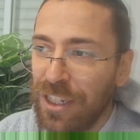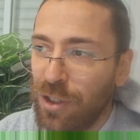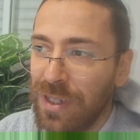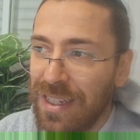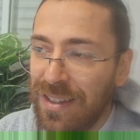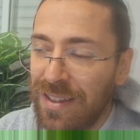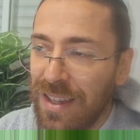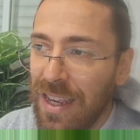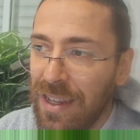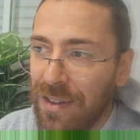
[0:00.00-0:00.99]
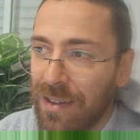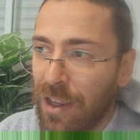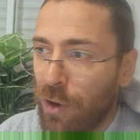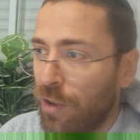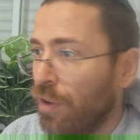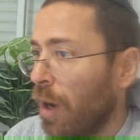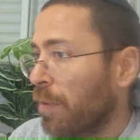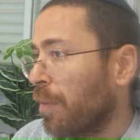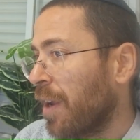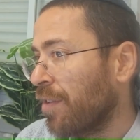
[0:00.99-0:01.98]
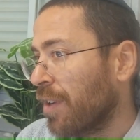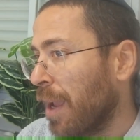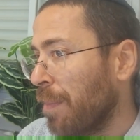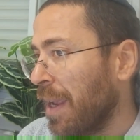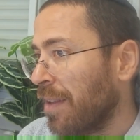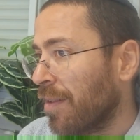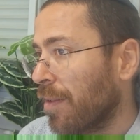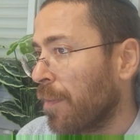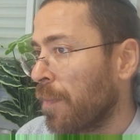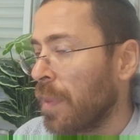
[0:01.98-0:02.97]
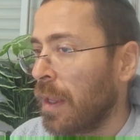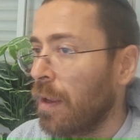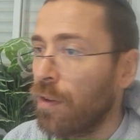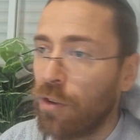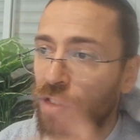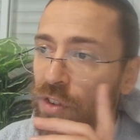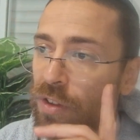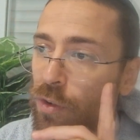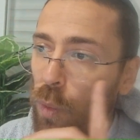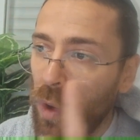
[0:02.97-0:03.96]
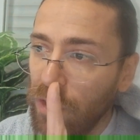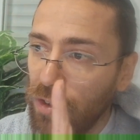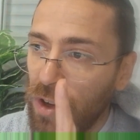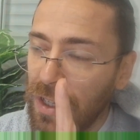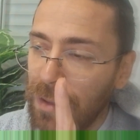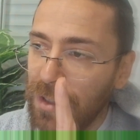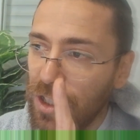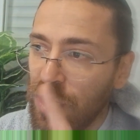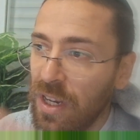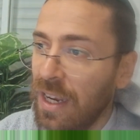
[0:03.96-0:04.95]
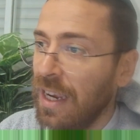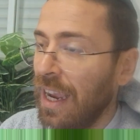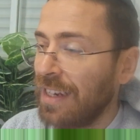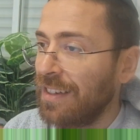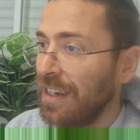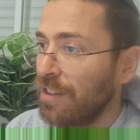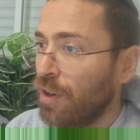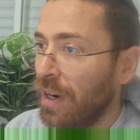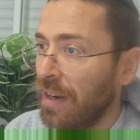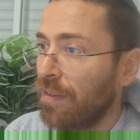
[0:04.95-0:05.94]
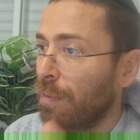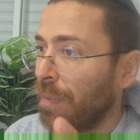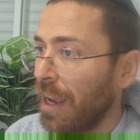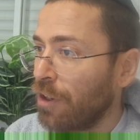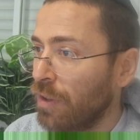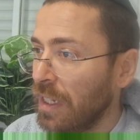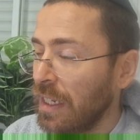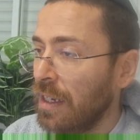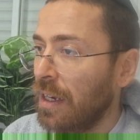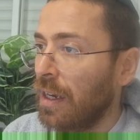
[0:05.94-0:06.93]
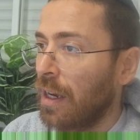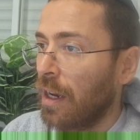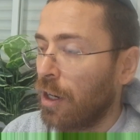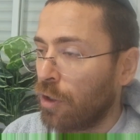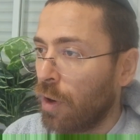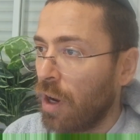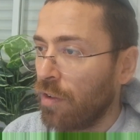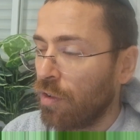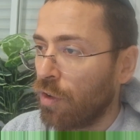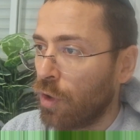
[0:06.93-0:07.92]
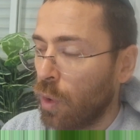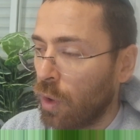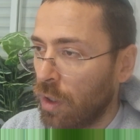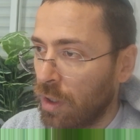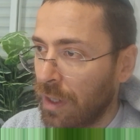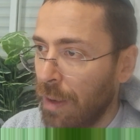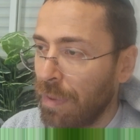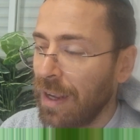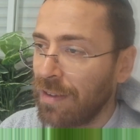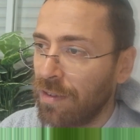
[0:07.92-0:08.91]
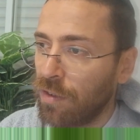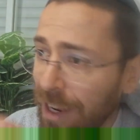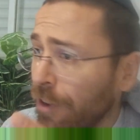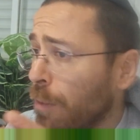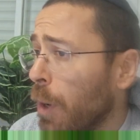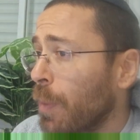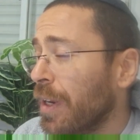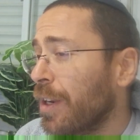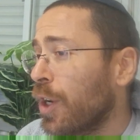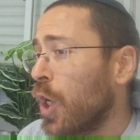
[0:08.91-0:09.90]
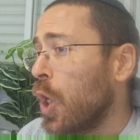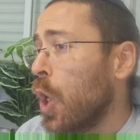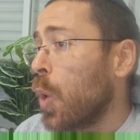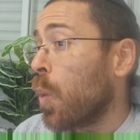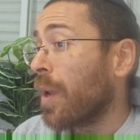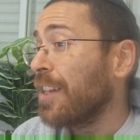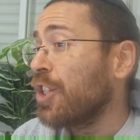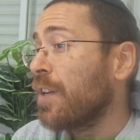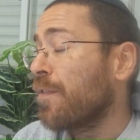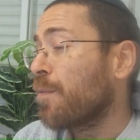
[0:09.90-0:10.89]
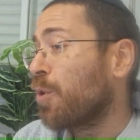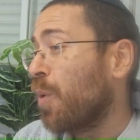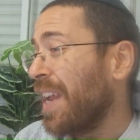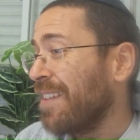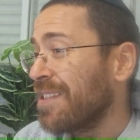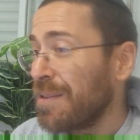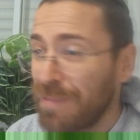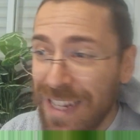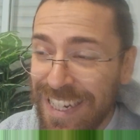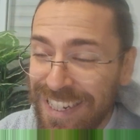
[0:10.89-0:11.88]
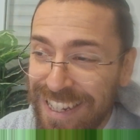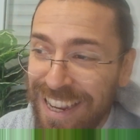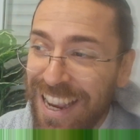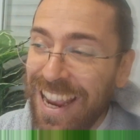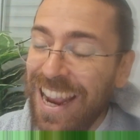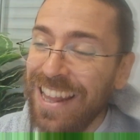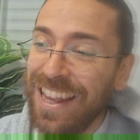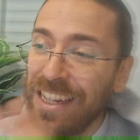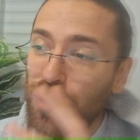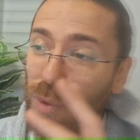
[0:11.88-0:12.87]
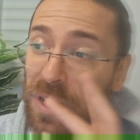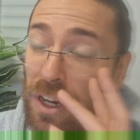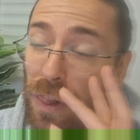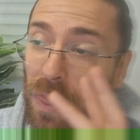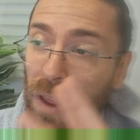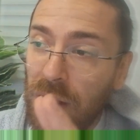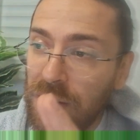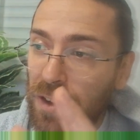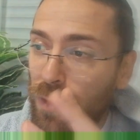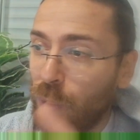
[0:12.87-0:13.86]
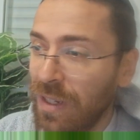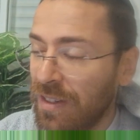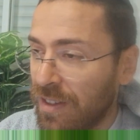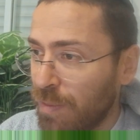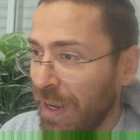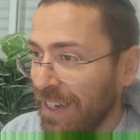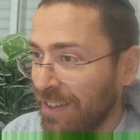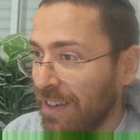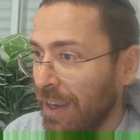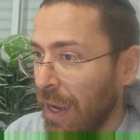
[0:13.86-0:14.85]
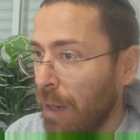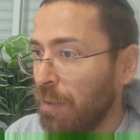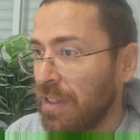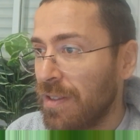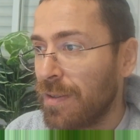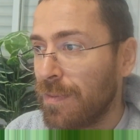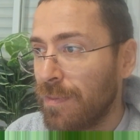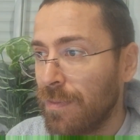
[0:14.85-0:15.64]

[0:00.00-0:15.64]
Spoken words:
actually see it in order to optimize your campaigns. So just stick to one strong image and test creatives manually across your campaigns. Now in a moment, we're going to shift from creatives to bidding, and that is where a lot of the wasted spend happens.